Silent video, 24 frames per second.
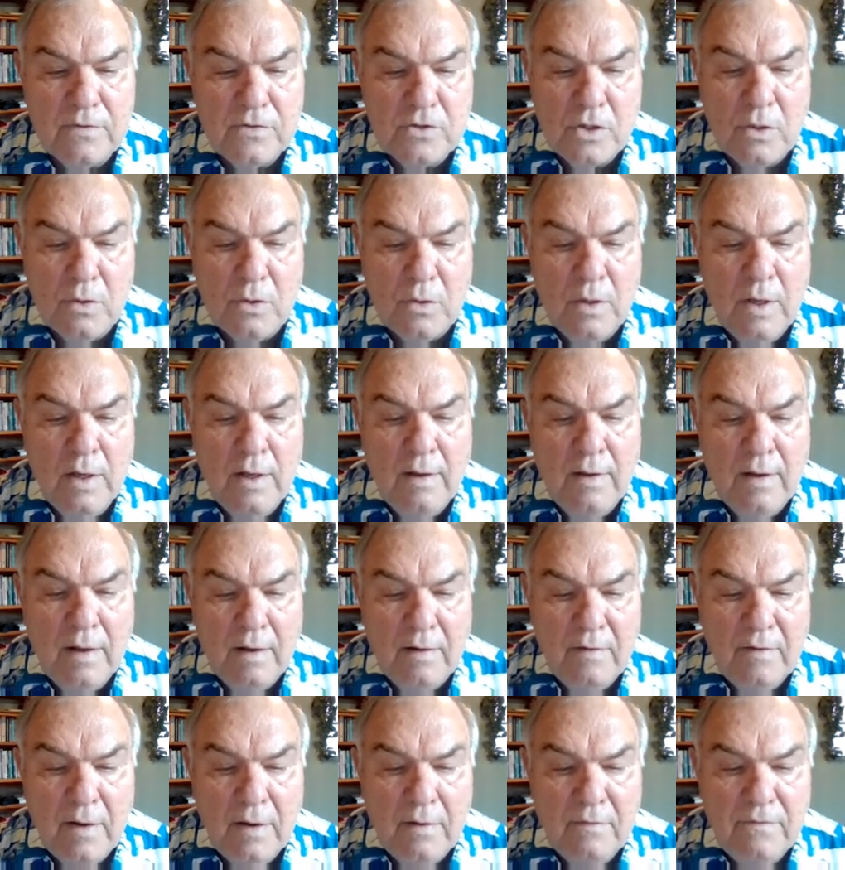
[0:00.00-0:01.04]
So
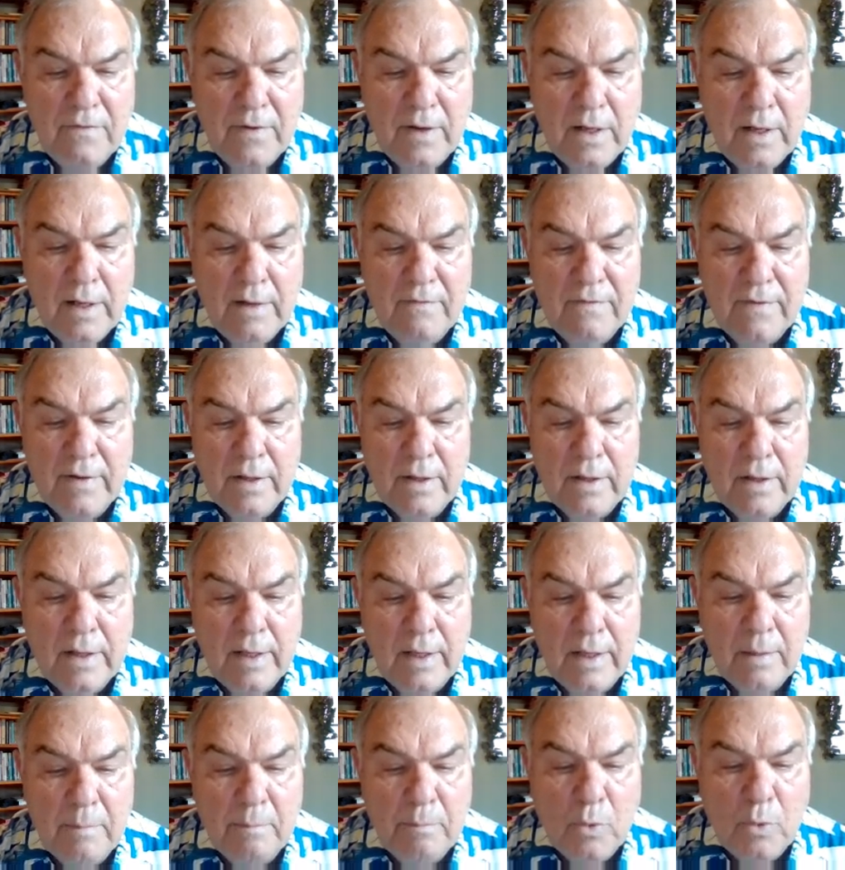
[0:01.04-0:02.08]
a very,
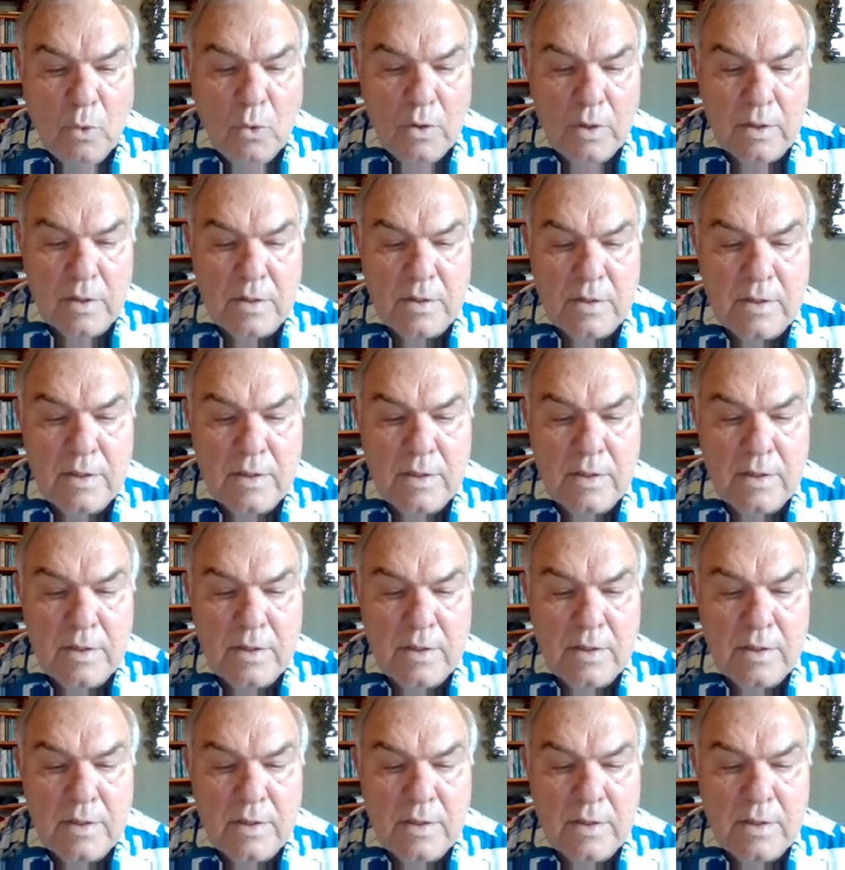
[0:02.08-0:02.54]
very important